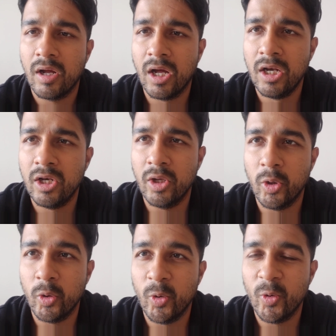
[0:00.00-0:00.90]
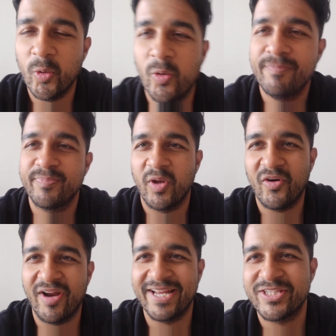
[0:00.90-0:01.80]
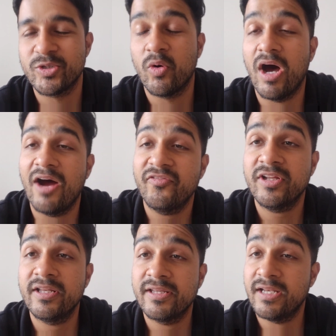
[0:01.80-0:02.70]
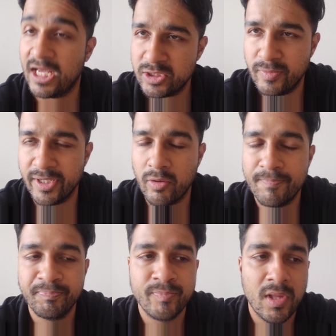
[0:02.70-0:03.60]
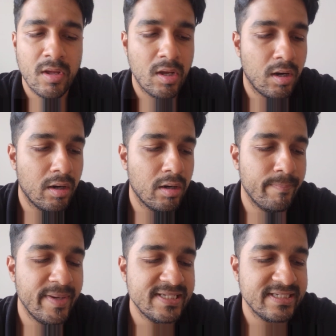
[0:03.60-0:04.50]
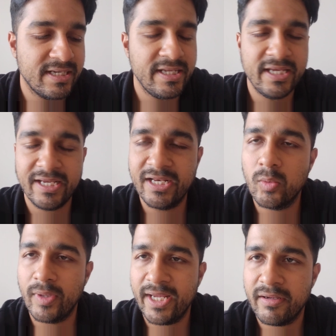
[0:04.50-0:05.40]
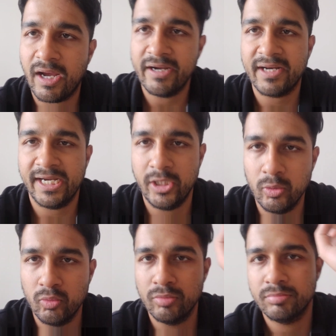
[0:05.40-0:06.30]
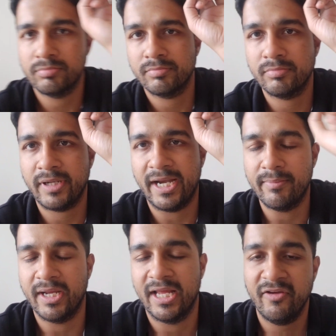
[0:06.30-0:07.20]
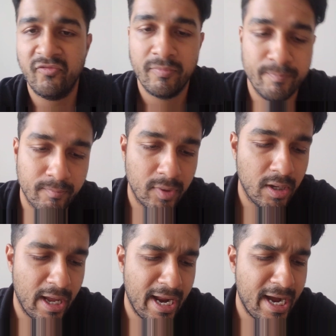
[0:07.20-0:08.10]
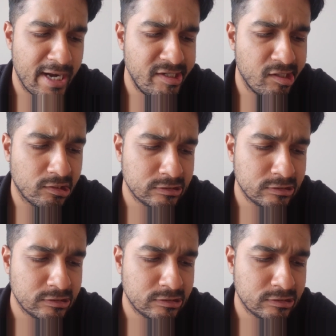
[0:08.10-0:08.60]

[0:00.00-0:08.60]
Hello. All right. So after the last video, basically in a way, I tried to end my life, and